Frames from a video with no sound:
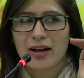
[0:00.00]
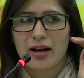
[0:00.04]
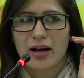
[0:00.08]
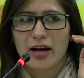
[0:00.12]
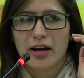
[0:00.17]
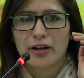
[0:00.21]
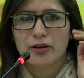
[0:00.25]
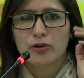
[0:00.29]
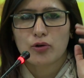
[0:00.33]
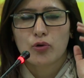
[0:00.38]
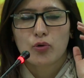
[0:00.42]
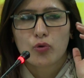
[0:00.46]

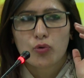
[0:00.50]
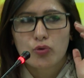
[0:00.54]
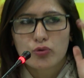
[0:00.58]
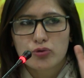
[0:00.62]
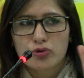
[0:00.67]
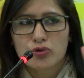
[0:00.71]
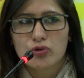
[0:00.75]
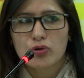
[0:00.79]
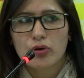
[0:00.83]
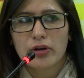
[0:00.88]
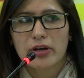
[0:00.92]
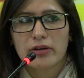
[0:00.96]
and
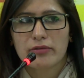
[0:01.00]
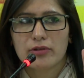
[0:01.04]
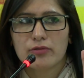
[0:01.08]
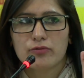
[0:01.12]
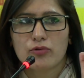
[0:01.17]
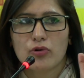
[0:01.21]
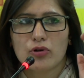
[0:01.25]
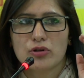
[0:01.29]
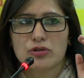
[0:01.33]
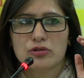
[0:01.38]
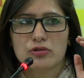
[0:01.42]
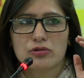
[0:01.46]
whosoever
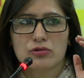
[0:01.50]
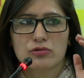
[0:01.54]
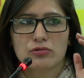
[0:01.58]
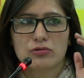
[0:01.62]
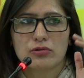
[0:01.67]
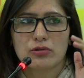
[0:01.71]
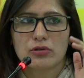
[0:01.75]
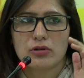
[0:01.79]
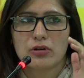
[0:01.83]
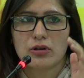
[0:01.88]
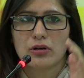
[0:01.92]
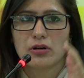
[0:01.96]
wants to
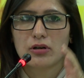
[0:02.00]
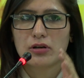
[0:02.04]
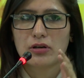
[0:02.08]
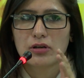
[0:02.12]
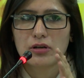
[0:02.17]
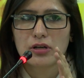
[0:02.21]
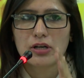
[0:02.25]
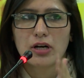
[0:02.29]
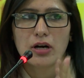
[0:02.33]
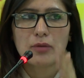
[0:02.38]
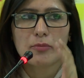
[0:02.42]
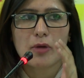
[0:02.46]

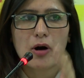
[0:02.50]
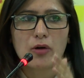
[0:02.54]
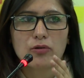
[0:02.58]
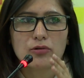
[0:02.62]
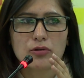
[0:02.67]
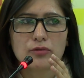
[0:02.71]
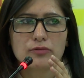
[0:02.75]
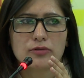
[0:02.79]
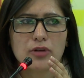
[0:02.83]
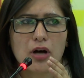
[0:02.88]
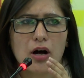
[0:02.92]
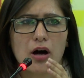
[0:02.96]
uh, come
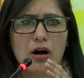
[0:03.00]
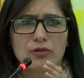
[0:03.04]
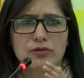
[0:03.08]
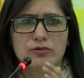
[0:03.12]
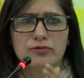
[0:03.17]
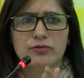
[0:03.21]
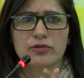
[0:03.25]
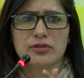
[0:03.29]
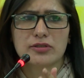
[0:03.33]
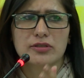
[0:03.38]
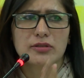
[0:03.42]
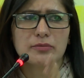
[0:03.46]
out of the
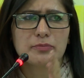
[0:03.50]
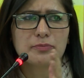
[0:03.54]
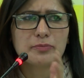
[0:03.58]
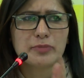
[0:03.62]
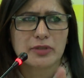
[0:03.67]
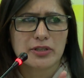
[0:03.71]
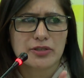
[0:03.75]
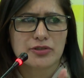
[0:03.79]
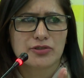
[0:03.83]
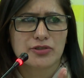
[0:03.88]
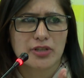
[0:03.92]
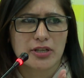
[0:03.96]
house for some
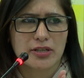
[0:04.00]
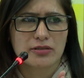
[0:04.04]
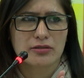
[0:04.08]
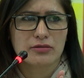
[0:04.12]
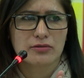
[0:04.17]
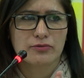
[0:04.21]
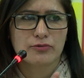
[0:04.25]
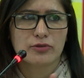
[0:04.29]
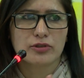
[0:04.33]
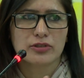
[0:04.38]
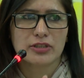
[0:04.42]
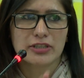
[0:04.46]

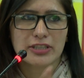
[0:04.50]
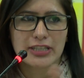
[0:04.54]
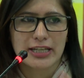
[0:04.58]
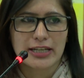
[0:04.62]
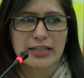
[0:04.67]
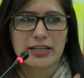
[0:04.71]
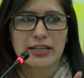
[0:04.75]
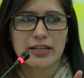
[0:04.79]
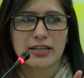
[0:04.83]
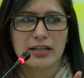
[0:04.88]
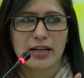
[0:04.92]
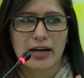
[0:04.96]
purchase for the
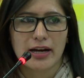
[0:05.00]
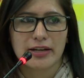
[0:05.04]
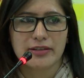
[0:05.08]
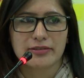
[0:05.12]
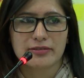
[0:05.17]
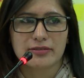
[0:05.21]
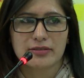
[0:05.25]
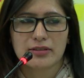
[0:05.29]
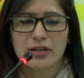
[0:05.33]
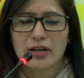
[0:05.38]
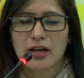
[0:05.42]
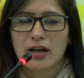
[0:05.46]
daily
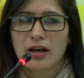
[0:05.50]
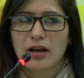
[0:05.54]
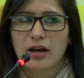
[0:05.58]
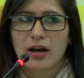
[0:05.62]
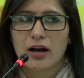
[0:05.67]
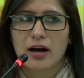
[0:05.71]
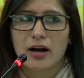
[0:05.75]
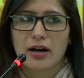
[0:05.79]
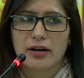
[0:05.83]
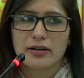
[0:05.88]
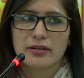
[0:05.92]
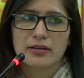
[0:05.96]
lives
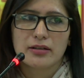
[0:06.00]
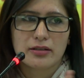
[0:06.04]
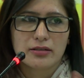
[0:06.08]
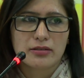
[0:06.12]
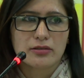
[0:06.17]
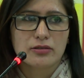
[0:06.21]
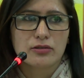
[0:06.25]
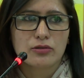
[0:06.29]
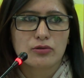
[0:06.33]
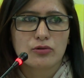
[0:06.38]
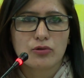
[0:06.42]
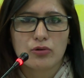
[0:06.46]
or
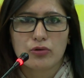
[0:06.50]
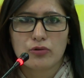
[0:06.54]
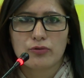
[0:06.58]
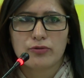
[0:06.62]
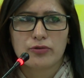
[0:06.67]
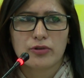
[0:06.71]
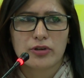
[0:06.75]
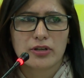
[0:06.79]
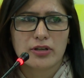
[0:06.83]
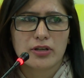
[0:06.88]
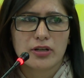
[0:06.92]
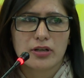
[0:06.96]
uh, go
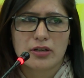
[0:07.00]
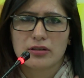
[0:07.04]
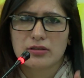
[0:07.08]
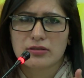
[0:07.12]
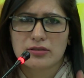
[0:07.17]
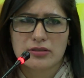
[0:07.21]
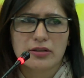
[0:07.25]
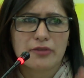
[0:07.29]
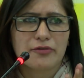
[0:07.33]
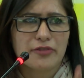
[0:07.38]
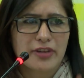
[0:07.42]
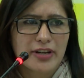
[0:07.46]
for uh,
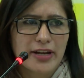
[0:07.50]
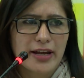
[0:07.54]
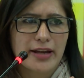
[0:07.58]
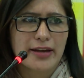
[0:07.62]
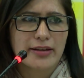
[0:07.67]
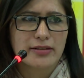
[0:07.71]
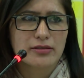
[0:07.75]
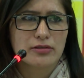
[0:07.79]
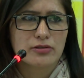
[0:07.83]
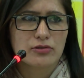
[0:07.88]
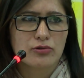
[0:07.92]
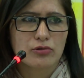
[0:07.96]
somewhere
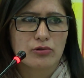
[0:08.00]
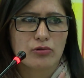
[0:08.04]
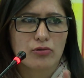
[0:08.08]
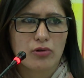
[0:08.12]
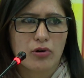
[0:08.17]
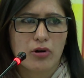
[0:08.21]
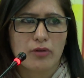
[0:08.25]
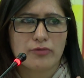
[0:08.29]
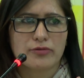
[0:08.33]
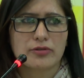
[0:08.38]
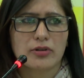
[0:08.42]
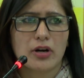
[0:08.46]
else to look
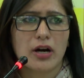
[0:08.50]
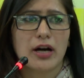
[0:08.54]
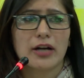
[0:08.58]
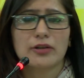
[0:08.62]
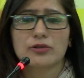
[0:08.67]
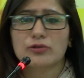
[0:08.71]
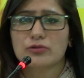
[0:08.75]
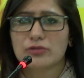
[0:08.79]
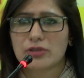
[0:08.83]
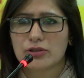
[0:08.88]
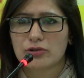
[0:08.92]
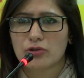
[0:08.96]
after or
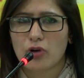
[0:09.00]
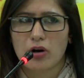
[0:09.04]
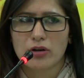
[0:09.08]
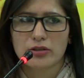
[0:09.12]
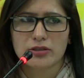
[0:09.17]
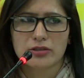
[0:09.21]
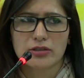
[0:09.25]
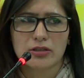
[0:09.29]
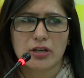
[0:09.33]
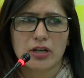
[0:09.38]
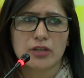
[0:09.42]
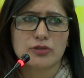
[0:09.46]
to the
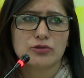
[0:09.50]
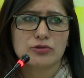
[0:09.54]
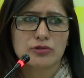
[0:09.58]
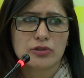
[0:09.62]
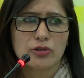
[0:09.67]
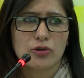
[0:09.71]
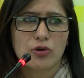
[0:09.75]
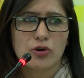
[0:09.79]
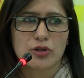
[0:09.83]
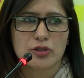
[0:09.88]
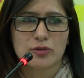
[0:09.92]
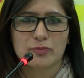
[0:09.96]
doctor or to
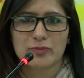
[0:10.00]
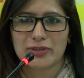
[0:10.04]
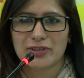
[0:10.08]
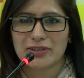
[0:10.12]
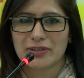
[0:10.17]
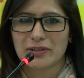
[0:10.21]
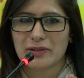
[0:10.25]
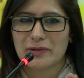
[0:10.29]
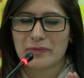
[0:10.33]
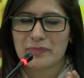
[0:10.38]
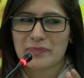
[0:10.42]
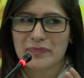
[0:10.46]
the
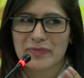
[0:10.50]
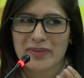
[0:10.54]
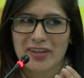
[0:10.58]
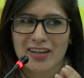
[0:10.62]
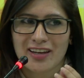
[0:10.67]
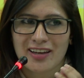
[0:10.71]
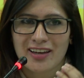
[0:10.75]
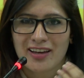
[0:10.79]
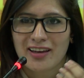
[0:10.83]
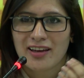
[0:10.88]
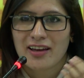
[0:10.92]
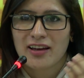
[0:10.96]
hospital
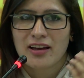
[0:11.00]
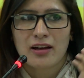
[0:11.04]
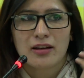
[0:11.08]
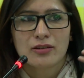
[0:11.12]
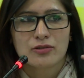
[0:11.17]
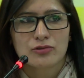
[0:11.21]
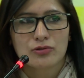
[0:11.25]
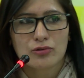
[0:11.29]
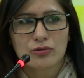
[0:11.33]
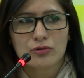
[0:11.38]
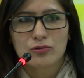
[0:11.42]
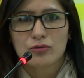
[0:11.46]

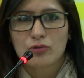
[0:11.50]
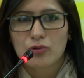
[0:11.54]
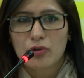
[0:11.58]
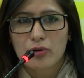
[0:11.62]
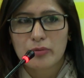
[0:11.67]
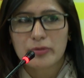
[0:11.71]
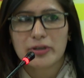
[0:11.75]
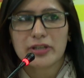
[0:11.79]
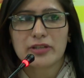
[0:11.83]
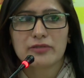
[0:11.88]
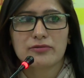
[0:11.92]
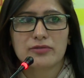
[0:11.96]
so
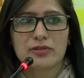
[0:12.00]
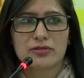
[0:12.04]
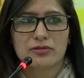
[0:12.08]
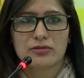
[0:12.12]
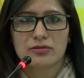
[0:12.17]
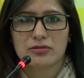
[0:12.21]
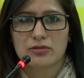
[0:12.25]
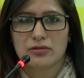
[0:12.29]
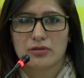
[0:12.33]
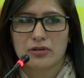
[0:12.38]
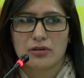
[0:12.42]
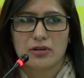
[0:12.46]
nobody
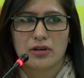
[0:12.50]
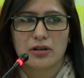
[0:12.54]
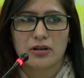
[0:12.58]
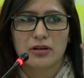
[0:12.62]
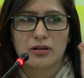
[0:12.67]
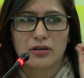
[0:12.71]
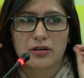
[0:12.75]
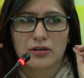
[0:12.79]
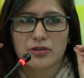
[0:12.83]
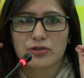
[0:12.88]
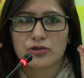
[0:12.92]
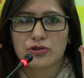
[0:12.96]
was
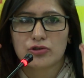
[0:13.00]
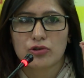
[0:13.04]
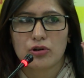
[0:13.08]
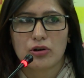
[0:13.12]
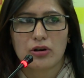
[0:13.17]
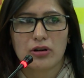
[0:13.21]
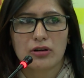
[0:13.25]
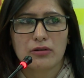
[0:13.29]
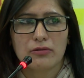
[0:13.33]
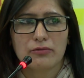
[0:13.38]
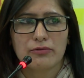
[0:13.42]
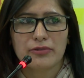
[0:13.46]
uh,
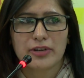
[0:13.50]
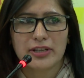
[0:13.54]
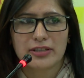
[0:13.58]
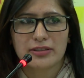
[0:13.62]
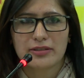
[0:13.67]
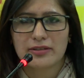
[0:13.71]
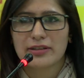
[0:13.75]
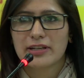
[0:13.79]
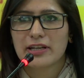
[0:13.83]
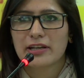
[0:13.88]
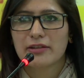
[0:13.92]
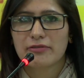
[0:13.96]
sure
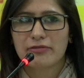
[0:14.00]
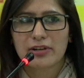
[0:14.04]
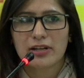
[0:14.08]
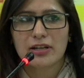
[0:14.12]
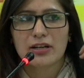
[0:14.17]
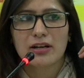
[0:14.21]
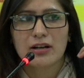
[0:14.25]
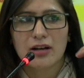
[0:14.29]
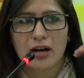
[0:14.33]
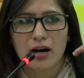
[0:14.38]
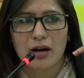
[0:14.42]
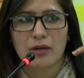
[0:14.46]
whether he will
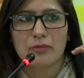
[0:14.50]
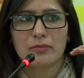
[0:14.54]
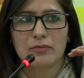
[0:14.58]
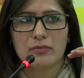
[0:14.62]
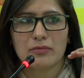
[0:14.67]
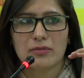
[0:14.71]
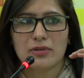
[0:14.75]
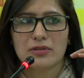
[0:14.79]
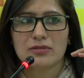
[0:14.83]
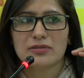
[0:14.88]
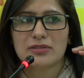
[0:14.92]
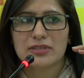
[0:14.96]

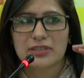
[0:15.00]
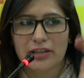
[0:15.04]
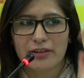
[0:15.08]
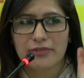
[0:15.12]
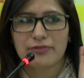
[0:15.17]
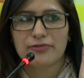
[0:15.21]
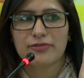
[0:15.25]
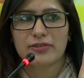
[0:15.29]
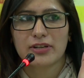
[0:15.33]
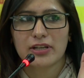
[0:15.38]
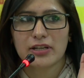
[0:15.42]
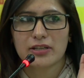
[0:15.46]
come
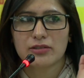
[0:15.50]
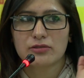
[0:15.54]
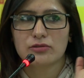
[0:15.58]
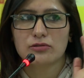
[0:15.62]
safely